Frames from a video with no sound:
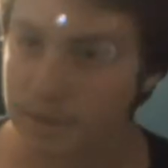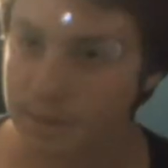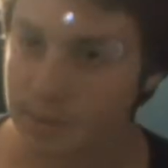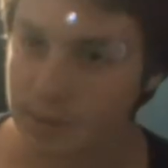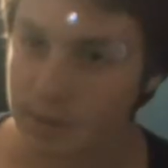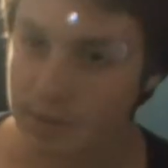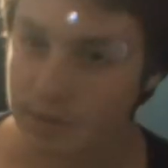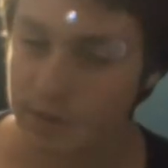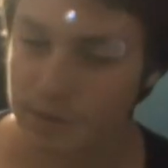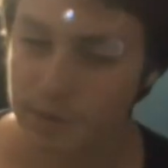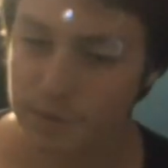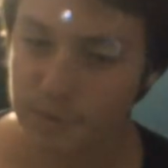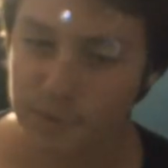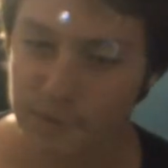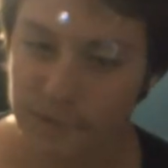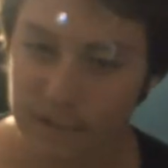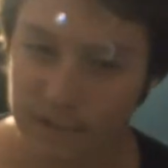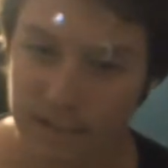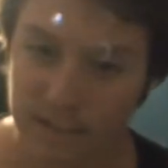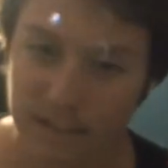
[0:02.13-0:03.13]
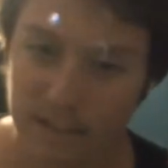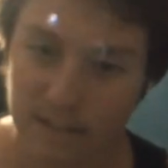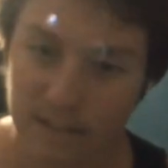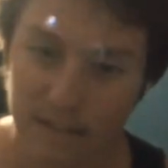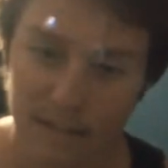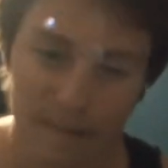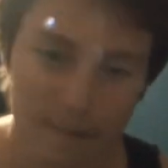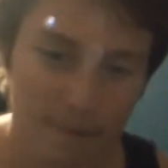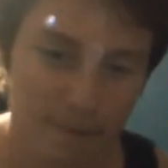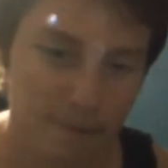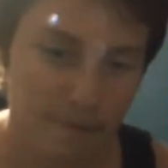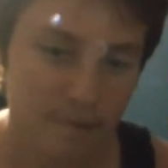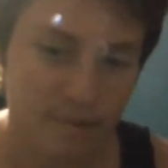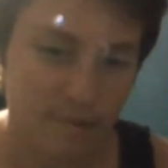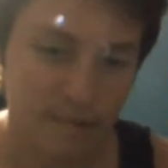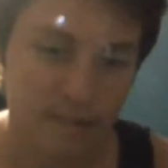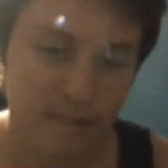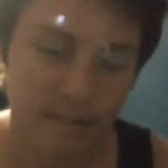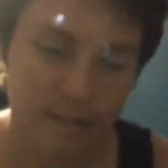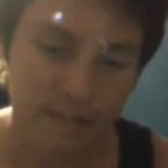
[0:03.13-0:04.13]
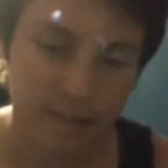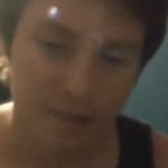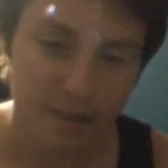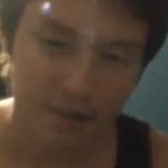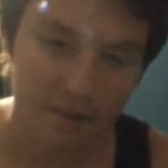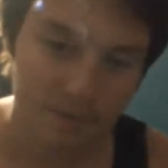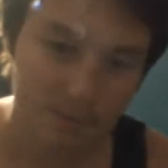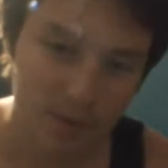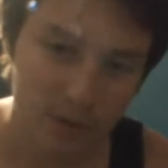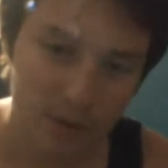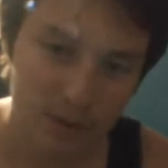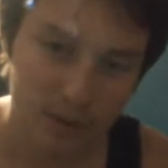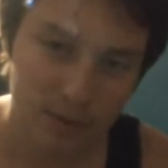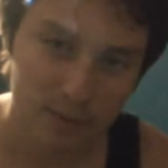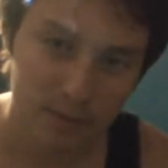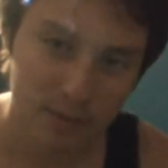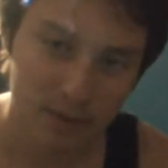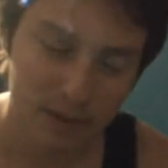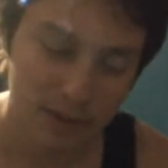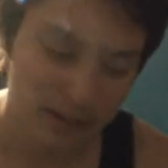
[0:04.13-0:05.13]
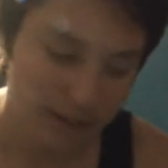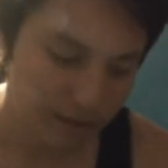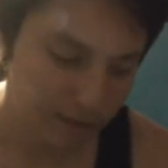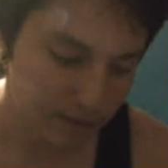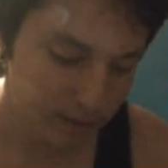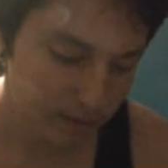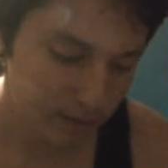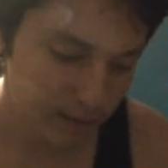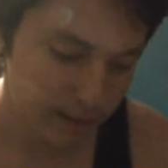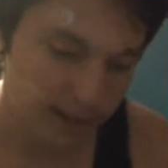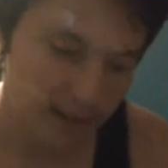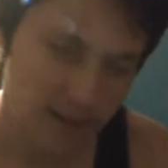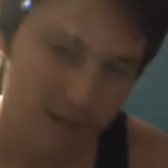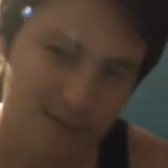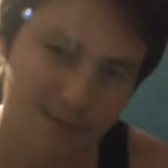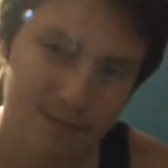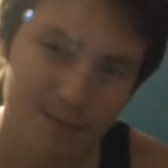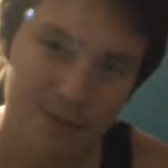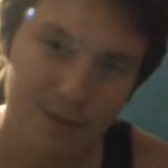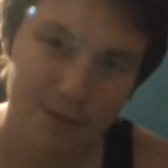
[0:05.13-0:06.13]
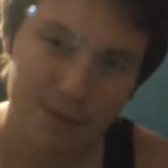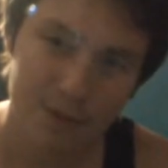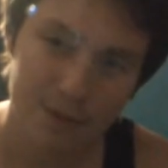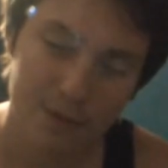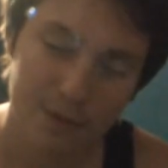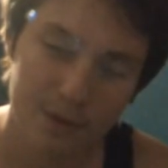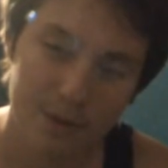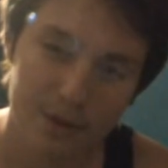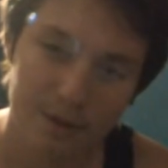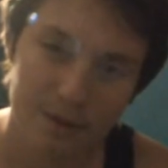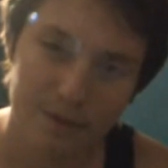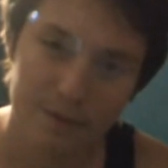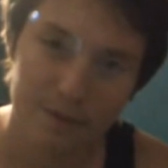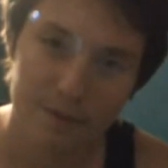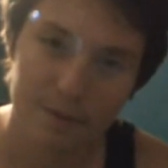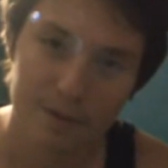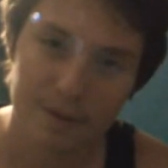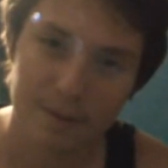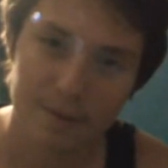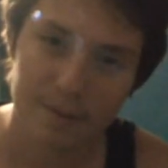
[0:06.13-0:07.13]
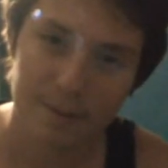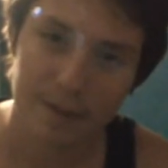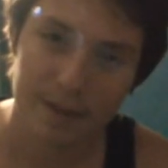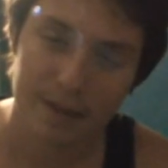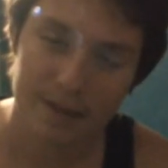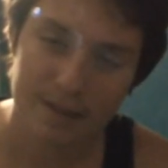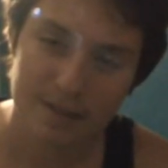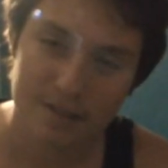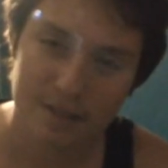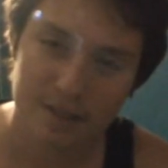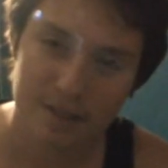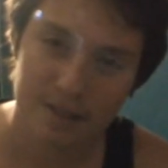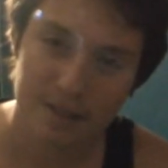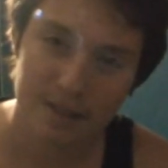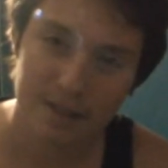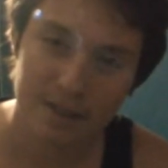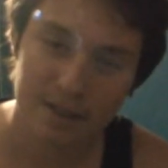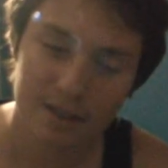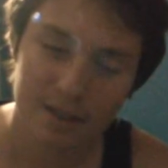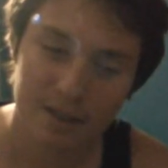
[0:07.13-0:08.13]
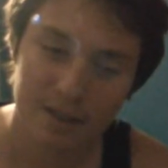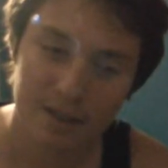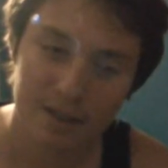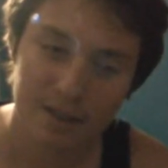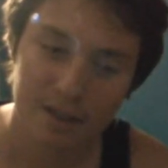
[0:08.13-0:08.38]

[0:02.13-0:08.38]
up, YouTube? Today I'm going to bring you a review of the Panasonic...